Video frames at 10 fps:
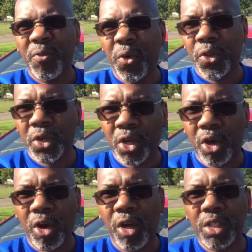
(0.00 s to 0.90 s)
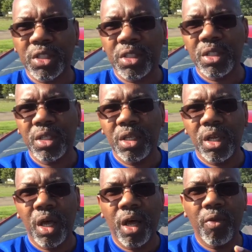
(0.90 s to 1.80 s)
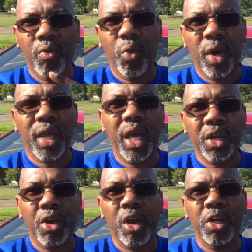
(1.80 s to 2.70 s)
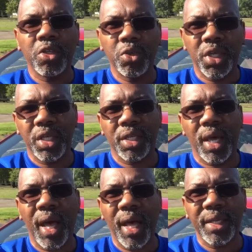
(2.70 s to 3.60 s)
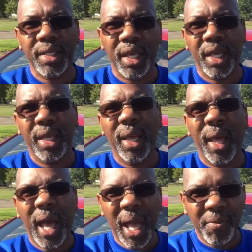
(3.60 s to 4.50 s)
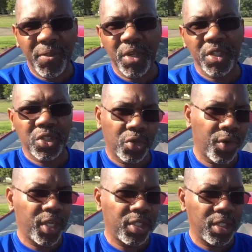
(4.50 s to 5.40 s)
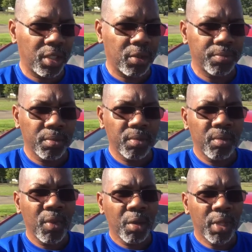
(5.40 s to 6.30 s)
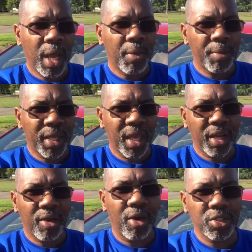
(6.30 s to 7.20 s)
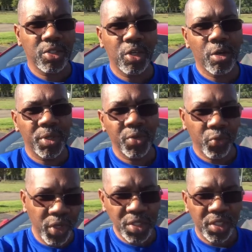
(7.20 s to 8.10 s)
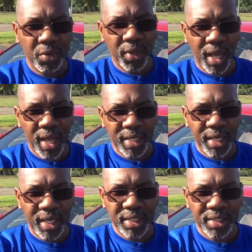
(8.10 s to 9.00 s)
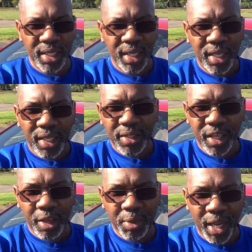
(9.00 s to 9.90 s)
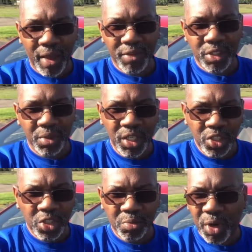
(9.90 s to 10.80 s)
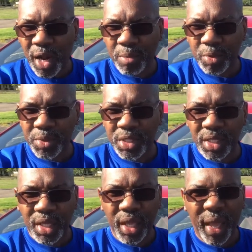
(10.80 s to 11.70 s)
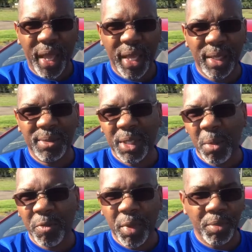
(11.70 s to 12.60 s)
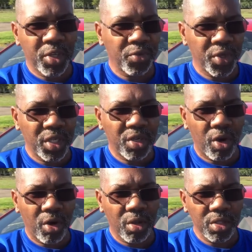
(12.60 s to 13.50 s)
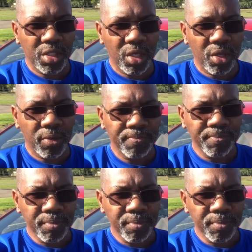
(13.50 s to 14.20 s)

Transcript: for the cost of what kind of car you get in a Hyundai, I feel it's a great deal. Now, my mechanic also told me recently with Hyundais, they've been having some engine problems and some of them have been recalled. So